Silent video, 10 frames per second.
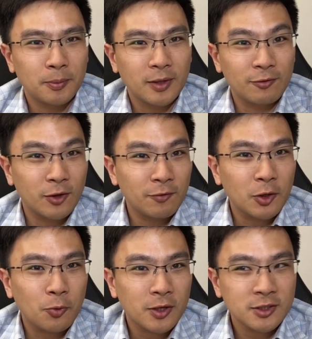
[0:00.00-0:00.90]
If you have any
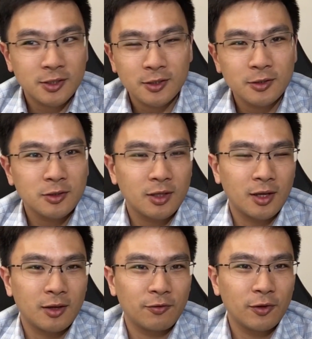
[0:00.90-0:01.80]
questions,
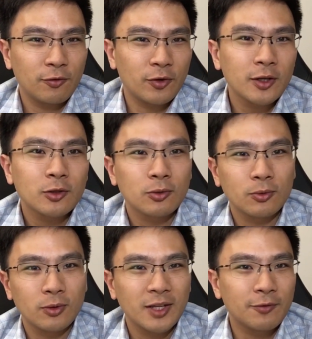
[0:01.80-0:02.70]
feel free
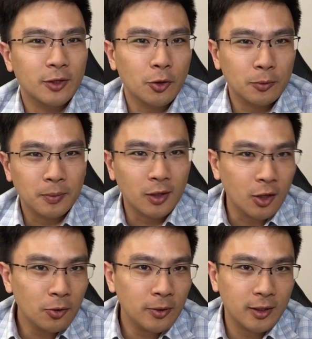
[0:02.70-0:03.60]
to leave a note
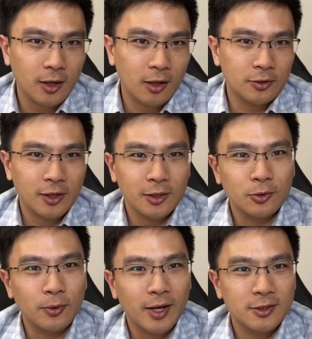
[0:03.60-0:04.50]
below and I'll try
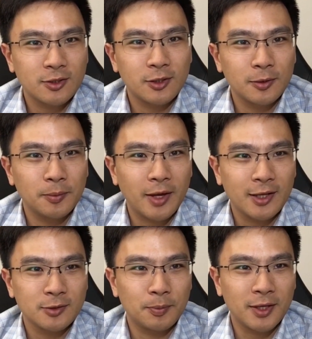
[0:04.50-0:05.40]
to answer them
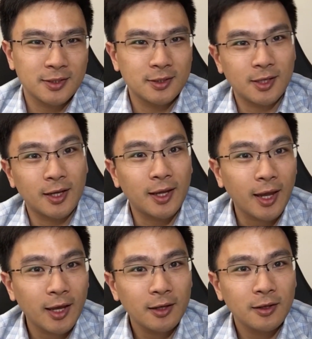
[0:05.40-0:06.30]
as best as I
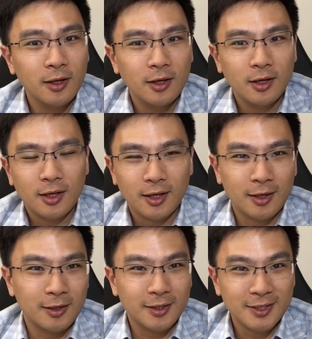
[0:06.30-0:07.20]
can.
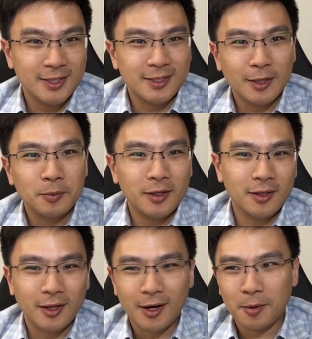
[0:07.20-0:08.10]
This is something
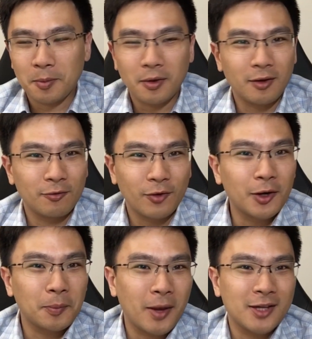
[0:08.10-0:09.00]
that I'm
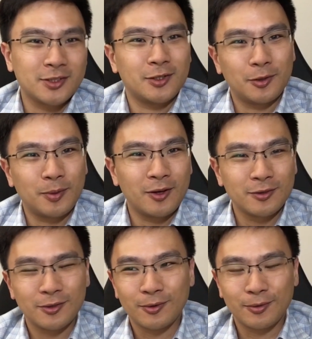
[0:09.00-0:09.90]
very passionate about,
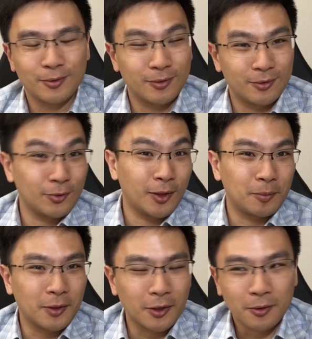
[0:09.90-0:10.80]
so do let
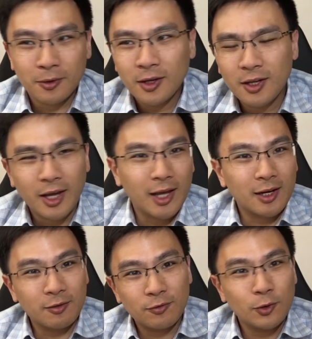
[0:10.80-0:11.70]
me know. And
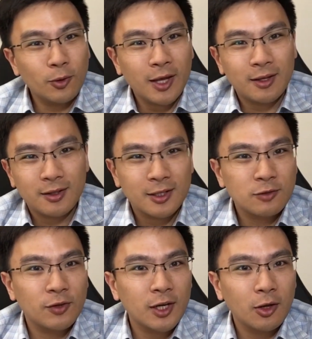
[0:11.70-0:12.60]
if you like this
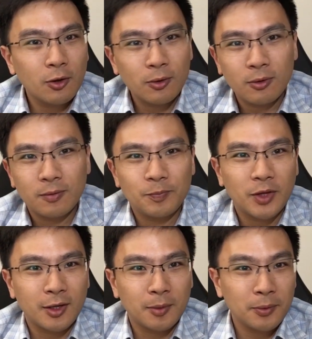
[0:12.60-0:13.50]
video,
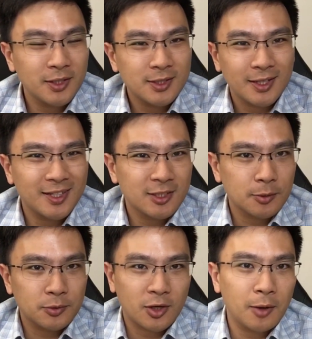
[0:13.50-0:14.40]
please hit the
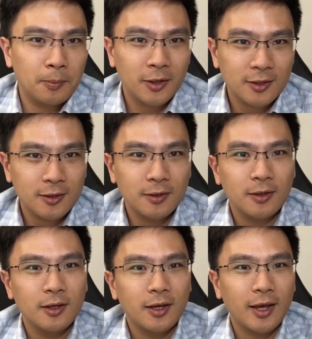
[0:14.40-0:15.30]
subscribe button
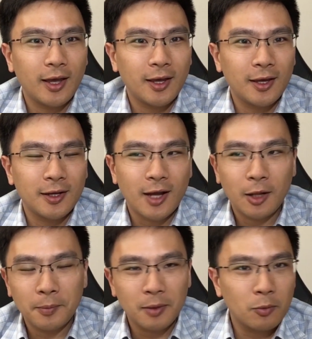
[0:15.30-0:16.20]
and
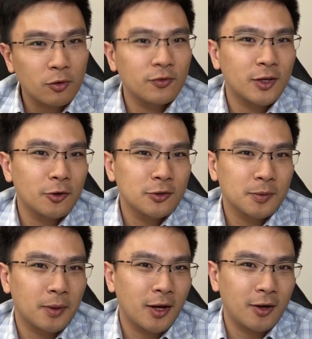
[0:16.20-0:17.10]
I'll make more videos
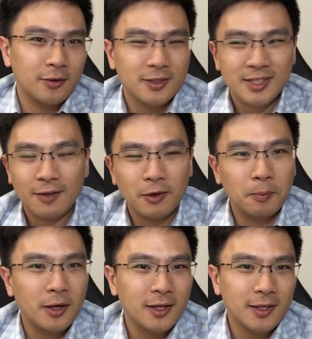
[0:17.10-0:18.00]
about saving
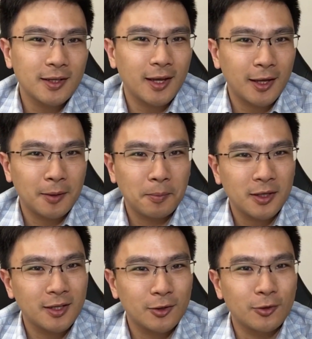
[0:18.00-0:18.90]
money and
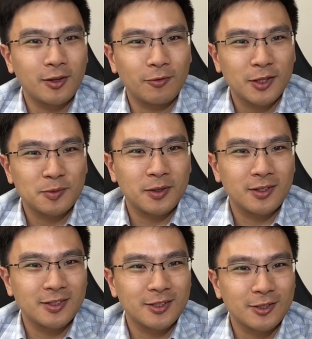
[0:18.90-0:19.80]
making good investment
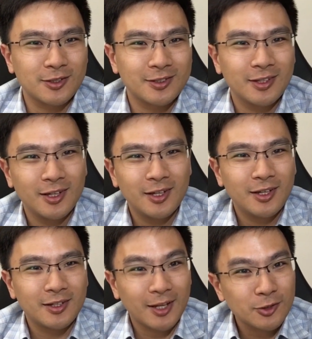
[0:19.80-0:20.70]
decisions.
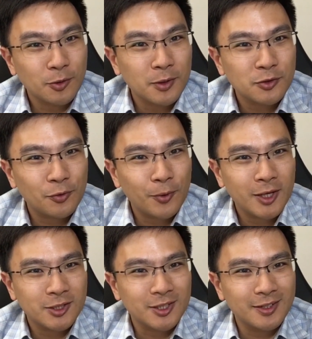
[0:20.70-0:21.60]
Thanks so much for
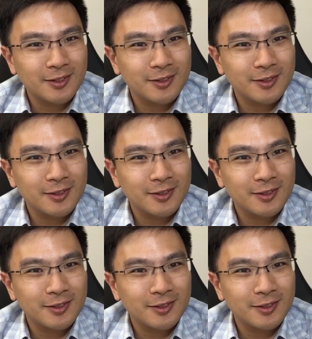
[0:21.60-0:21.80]
watching.